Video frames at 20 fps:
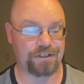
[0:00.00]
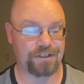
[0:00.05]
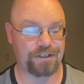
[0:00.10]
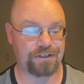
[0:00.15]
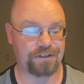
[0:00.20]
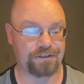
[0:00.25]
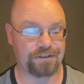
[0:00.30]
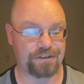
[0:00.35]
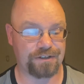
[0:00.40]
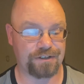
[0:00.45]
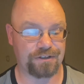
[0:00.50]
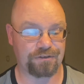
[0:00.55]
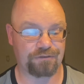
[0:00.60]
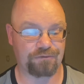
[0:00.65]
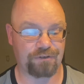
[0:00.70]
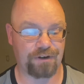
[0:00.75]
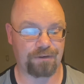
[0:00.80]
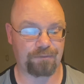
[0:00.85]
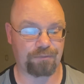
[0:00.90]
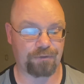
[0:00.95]
he sees
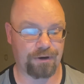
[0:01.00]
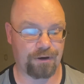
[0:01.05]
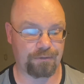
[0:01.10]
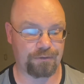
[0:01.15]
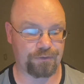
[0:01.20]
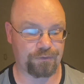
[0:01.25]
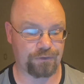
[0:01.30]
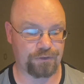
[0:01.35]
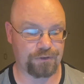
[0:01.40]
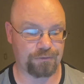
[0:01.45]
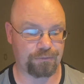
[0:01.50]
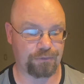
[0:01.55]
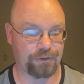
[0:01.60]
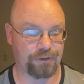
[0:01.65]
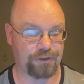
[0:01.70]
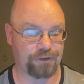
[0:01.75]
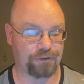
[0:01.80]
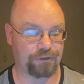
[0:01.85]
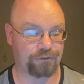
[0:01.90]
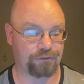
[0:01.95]
great promise for its
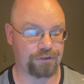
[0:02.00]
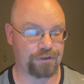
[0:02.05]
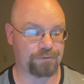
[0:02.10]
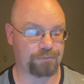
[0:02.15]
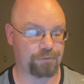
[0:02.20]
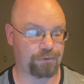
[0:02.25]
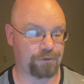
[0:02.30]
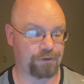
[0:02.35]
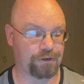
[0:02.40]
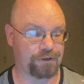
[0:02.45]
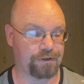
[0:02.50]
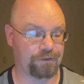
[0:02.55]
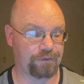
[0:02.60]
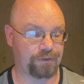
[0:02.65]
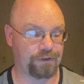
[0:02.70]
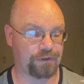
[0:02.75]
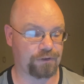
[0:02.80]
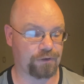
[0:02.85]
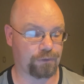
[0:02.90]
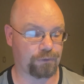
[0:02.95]
ability to increase
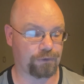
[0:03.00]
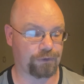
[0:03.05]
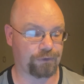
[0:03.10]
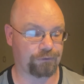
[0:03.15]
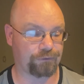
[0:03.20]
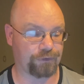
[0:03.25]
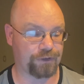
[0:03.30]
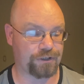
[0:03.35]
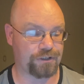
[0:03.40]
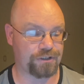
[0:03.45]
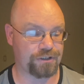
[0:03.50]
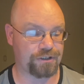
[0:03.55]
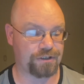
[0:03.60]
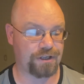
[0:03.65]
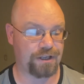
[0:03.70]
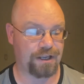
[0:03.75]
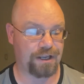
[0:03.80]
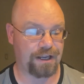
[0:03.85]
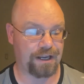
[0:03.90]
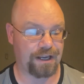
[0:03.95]
productivity and lower
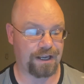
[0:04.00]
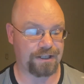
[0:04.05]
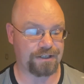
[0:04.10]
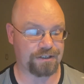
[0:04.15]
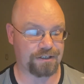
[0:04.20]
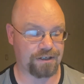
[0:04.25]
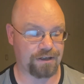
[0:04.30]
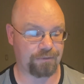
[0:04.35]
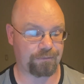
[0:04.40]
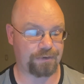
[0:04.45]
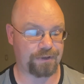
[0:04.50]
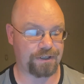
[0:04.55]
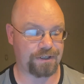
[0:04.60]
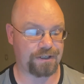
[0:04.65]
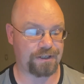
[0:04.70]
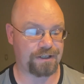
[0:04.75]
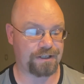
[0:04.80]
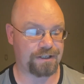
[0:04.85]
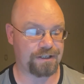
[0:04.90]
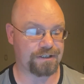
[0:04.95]
inflation. As a
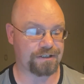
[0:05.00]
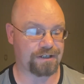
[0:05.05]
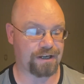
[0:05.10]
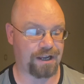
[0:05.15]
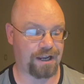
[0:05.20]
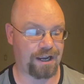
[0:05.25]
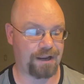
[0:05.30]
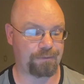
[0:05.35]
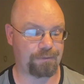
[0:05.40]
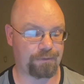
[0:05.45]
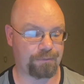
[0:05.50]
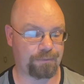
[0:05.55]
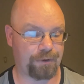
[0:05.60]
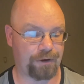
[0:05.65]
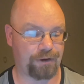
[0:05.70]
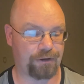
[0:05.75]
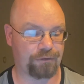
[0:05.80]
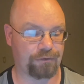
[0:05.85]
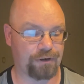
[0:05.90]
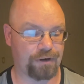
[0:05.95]
company, he is
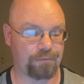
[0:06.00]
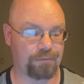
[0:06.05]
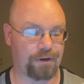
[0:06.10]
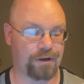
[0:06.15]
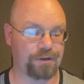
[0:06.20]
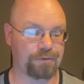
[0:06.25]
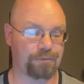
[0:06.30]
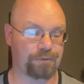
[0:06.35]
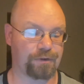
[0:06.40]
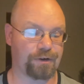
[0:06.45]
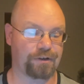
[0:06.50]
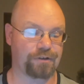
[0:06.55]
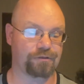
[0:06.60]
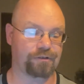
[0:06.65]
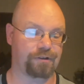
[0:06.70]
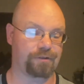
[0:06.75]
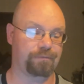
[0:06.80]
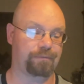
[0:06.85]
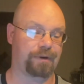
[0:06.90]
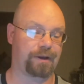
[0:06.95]
hyper-paranoid about its potential
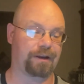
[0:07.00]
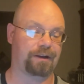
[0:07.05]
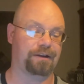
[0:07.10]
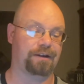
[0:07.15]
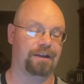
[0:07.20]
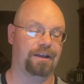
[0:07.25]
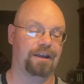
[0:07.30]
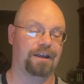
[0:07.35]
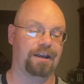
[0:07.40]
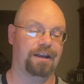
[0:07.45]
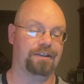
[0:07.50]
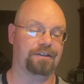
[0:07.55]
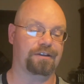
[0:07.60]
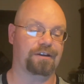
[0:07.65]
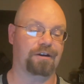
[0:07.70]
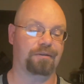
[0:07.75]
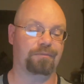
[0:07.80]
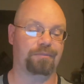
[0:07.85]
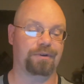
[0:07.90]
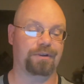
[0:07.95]
impact, and the
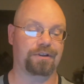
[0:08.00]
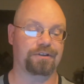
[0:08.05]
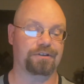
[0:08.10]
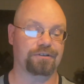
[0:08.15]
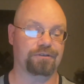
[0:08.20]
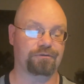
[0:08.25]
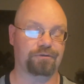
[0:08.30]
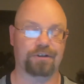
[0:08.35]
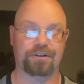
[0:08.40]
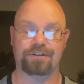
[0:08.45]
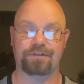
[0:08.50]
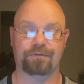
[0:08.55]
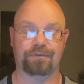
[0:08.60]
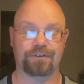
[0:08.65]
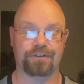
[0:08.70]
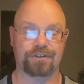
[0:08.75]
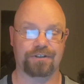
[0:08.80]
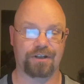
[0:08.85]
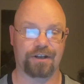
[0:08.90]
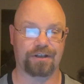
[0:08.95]
company is aggressively
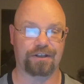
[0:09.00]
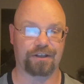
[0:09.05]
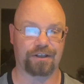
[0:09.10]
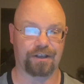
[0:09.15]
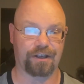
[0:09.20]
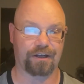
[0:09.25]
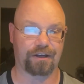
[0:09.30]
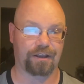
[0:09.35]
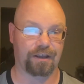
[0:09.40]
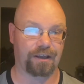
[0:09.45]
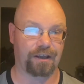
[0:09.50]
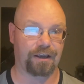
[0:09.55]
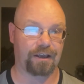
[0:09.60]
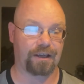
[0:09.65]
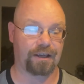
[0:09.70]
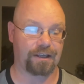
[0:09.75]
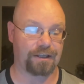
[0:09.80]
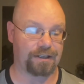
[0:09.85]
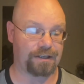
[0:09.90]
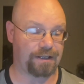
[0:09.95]
studying it.
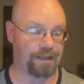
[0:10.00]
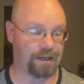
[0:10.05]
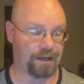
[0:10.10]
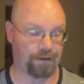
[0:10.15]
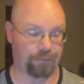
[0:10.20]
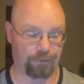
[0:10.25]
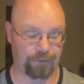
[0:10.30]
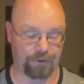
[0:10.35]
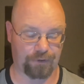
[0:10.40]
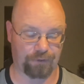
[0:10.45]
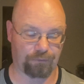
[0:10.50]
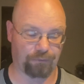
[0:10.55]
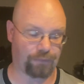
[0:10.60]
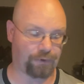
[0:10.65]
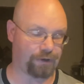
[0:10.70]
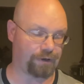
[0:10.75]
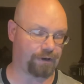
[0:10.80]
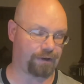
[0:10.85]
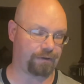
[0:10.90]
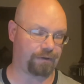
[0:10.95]
Yeah,
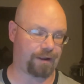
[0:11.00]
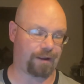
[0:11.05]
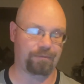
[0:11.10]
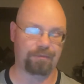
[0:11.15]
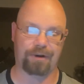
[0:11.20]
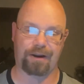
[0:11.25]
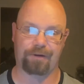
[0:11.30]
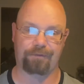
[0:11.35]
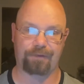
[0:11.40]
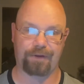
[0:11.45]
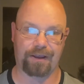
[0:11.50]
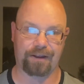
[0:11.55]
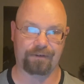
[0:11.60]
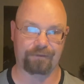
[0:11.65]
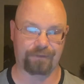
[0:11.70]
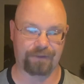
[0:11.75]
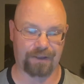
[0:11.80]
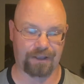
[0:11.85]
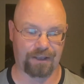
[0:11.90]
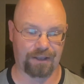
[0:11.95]
I'm not a
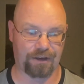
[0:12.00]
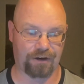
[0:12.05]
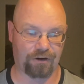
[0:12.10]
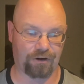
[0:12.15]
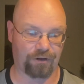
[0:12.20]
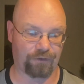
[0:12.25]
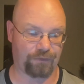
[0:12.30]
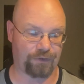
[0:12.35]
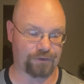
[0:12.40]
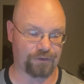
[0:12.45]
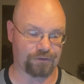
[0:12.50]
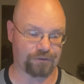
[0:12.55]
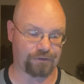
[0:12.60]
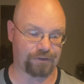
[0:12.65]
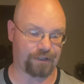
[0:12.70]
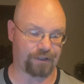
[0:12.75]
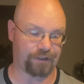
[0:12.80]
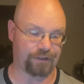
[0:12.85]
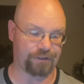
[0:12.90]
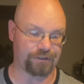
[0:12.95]
fan of artificial
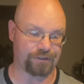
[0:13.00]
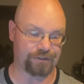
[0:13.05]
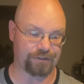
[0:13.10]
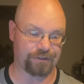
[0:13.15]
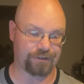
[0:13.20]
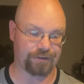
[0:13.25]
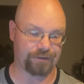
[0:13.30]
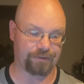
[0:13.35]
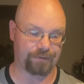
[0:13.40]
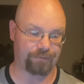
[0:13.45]
intelligence.